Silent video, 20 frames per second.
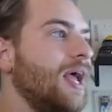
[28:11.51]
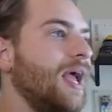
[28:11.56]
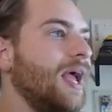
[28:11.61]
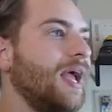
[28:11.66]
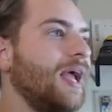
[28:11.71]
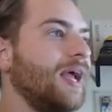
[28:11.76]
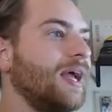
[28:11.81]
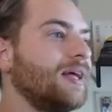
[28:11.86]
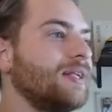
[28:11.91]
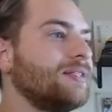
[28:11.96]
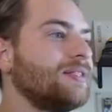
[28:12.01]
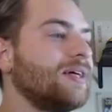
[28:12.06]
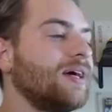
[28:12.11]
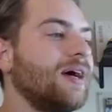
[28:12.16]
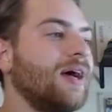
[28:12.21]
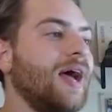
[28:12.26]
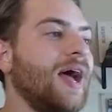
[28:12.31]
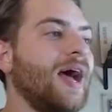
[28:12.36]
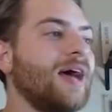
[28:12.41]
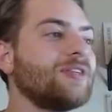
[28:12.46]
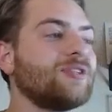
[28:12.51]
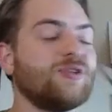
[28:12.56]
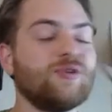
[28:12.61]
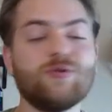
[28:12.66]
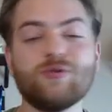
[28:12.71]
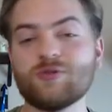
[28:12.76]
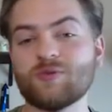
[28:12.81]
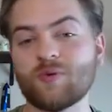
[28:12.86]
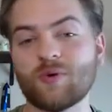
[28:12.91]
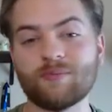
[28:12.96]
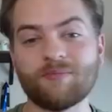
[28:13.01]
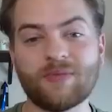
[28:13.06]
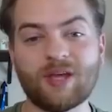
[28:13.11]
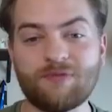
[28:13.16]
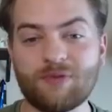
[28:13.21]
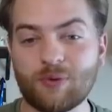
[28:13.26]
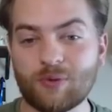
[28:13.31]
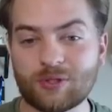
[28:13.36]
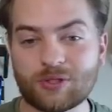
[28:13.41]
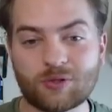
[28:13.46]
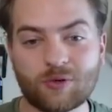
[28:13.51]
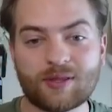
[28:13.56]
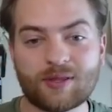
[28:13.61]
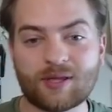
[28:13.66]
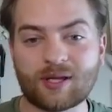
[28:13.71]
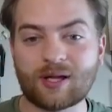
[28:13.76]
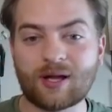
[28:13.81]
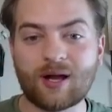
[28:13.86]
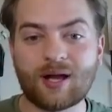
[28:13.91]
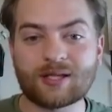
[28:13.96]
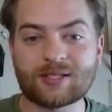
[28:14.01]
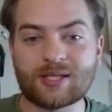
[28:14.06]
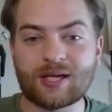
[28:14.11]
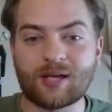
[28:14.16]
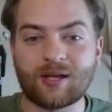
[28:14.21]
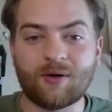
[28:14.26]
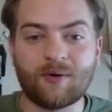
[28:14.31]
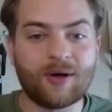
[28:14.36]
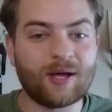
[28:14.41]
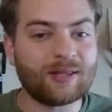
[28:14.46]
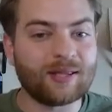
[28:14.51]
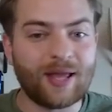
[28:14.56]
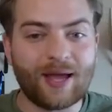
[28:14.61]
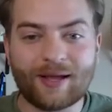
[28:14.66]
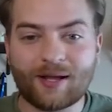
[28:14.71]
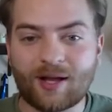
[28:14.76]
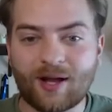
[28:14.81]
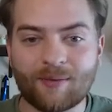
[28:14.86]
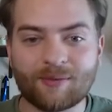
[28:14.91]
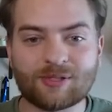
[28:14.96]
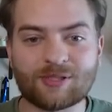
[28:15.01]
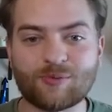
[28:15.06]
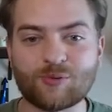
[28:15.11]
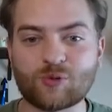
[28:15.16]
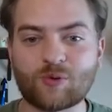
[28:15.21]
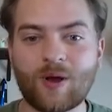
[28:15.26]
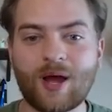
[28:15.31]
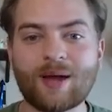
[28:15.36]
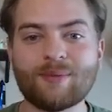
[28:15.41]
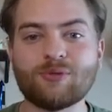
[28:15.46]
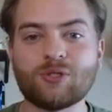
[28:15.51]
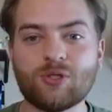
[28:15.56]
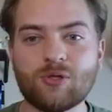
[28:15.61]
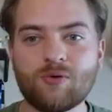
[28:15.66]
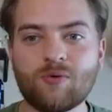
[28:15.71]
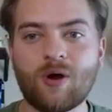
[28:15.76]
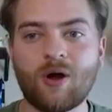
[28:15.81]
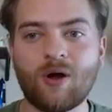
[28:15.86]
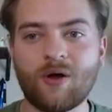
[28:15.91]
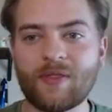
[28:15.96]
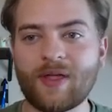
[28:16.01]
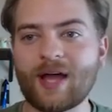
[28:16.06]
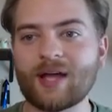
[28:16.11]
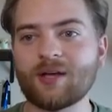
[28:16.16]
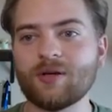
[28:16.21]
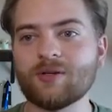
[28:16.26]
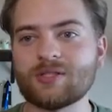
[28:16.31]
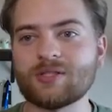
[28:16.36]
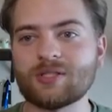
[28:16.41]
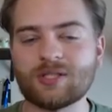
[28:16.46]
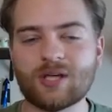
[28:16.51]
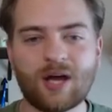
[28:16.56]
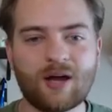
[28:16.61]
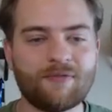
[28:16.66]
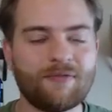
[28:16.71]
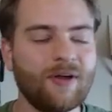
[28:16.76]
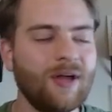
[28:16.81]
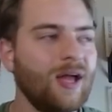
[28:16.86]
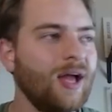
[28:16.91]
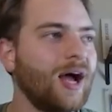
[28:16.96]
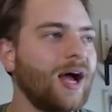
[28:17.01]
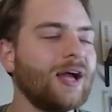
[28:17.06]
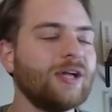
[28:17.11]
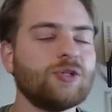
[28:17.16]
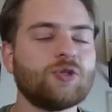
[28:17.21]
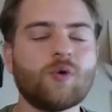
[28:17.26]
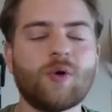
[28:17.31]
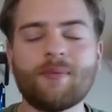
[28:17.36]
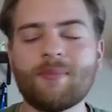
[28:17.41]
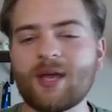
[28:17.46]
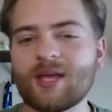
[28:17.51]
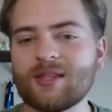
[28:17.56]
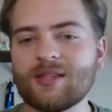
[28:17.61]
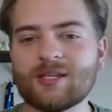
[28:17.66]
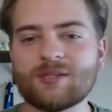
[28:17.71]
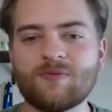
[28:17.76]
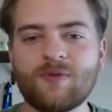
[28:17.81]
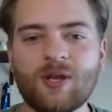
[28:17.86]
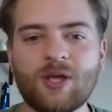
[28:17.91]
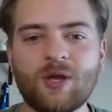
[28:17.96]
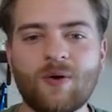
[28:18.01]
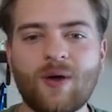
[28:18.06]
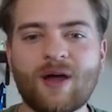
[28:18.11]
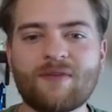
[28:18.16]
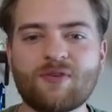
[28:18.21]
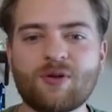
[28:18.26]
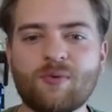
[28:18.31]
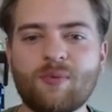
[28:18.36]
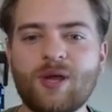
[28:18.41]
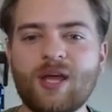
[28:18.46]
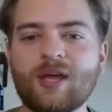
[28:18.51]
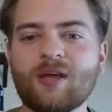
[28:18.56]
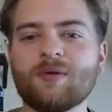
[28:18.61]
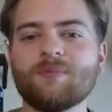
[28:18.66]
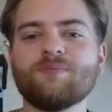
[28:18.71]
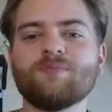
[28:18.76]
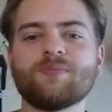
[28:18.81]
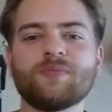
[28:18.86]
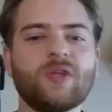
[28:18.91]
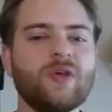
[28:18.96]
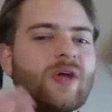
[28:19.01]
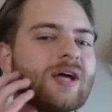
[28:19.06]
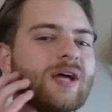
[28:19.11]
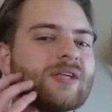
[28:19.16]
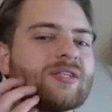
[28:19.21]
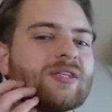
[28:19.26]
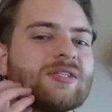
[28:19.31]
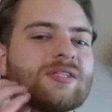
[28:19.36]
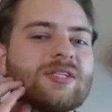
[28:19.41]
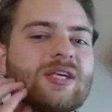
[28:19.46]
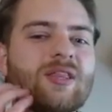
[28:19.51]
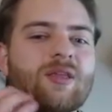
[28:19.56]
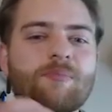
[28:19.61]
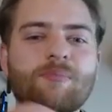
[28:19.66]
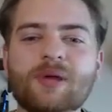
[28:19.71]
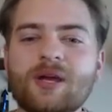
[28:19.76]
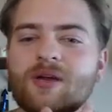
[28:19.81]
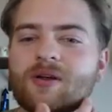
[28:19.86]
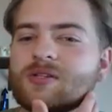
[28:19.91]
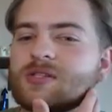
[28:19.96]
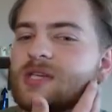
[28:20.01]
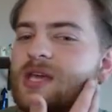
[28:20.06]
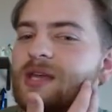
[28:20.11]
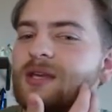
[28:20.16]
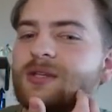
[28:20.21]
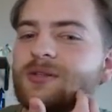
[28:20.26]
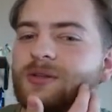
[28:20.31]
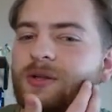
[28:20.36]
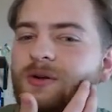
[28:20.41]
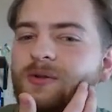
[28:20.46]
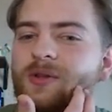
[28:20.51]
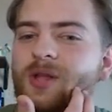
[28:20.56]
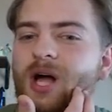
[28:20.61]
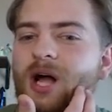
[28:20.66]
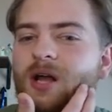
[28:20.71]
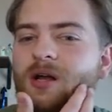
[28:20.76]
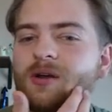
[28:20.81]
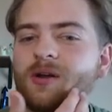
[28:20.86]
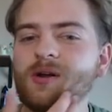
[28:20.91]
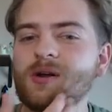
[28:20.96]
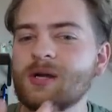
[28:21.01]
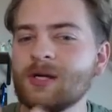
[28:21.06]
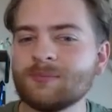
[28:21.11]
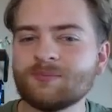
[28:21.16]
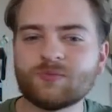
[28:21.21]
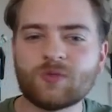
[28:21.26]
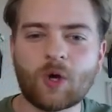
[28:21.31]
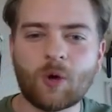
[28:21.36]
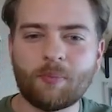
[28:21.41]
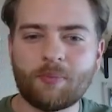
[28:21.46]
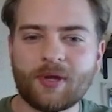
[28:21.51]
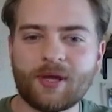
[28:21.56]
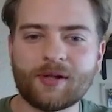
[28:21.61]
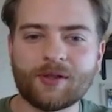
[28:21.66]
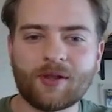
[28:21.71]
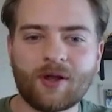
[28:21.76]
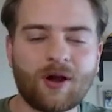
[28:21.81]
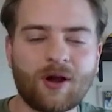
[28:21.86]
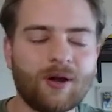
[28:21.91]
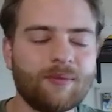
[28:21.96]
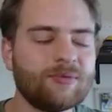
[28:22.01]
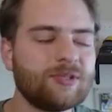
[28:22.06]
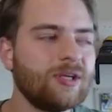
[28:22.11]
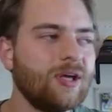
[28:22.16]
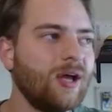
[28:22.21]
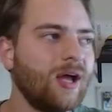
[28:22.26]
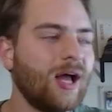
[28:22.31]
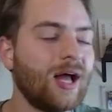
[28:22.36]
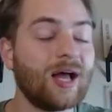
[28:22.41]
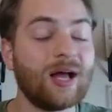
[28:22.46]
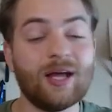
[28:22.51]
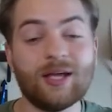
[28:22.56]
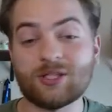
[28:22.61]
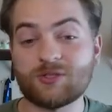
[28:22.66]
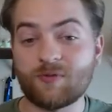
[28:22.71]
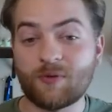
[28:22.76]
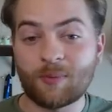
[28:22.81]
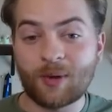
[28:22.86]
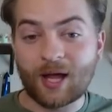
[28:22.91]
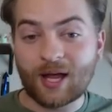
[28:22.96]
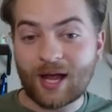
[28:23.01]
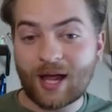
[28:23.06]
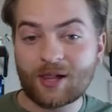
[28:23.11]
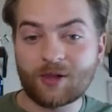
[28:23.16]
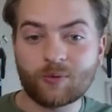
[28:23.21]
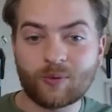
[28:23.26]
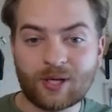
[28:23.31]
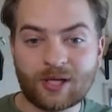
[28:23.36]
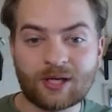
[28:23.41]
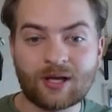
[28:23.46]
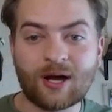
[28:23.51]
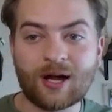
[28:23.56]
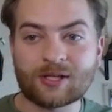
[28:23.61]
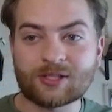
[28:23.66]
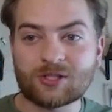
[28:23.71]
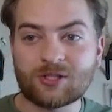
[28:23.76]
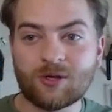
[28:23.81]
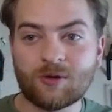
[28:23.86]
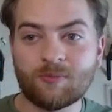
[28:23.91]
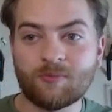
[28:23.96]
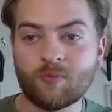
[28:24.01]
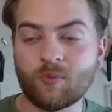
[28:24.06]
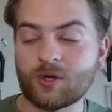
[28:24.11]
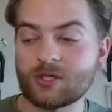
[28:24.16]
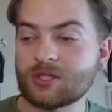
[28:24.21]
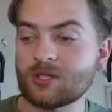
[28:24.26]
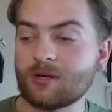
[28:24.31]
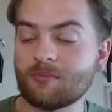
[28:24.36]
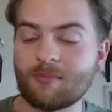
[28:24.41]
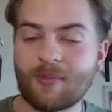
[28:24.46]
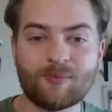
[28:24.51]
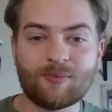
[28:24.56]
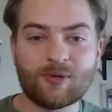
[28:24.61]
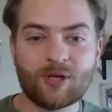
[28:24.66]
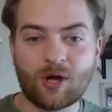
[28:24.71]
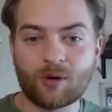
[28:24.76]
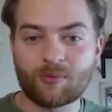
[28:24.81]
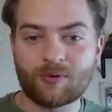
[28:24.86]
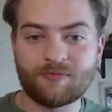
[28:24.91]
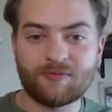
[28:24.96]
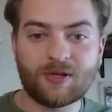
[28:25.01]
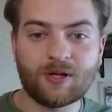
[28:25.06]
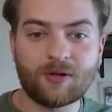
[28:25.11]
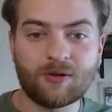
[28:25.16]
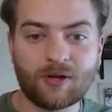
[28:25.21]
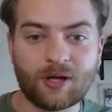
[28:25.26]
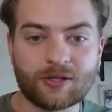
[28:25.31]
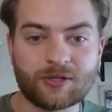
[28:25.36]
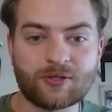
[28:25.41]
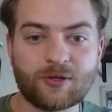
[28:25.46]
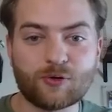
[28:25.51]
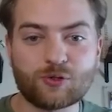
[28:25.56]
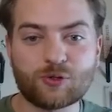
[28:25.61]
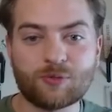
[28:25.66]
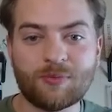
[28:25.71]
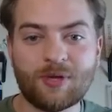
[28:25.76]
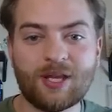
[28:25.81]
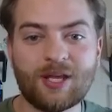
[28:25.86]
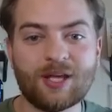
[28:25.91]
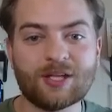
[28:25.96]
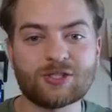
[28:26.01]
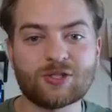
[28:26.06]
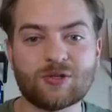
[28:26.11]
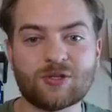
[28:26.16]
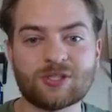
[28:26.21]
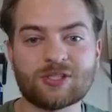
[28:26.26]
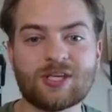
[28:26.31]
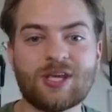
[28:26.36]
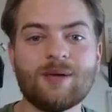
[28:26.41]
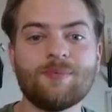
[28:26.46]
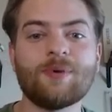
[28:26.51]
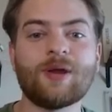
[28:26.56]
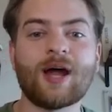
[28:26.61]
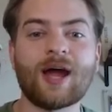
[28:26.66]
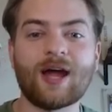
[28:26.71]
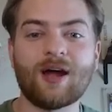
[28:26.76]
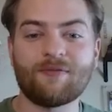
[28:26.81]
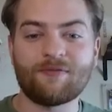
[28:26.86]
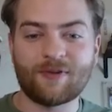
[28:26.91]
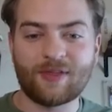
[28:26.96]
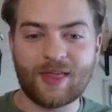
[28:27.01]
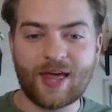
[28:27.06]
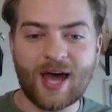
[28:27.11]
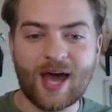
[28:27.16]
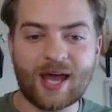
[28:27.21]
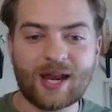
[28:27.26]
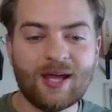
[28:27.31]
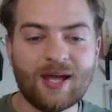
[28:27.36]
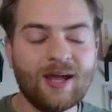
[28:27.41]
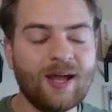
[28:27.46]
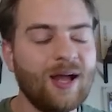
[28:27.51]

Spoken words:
And as usual, if you enjoyed the content, go ahead and like, comment, subscribe, do all that good stuff. I enjoy making this video every week. You guys can see the beard's getting a little longer. Don't be alarmed. It's for my Halloween costume, which maybe I'll reveal on social media, so just keep an eye out for that.